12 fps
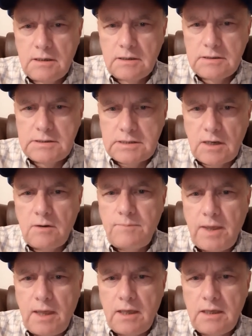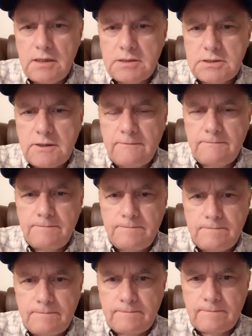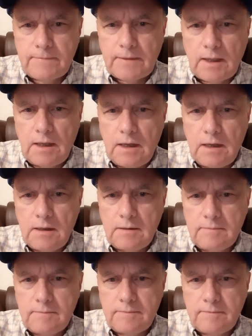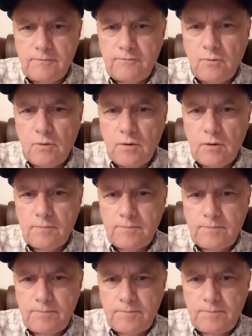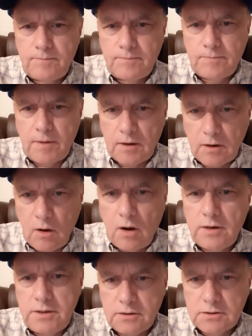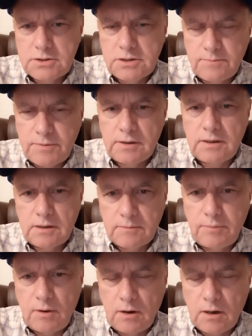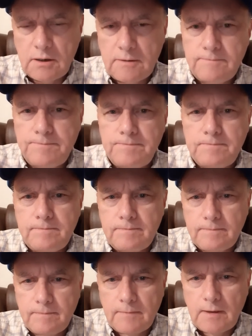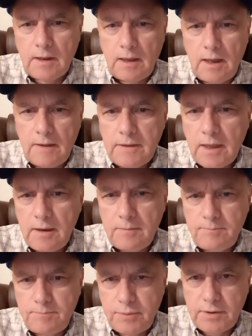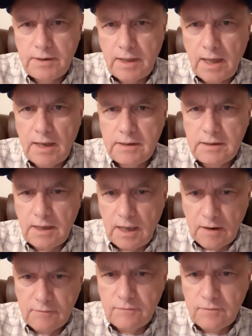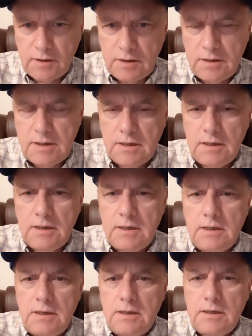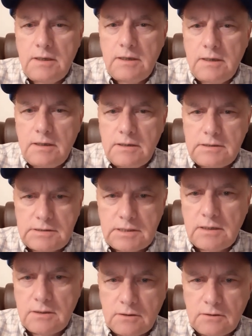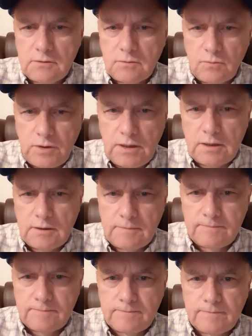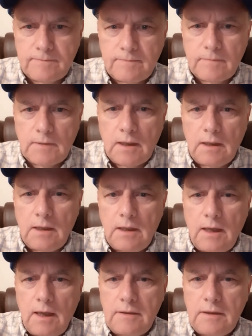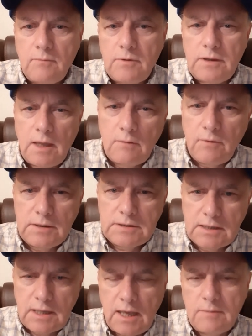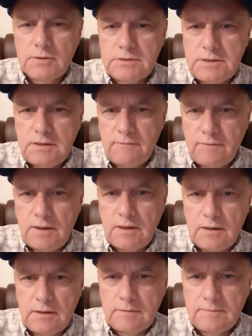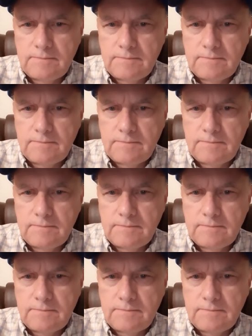center page for a car dealership in Lincoln Park, and they put an ad in every single week. And then when they went to cable TV,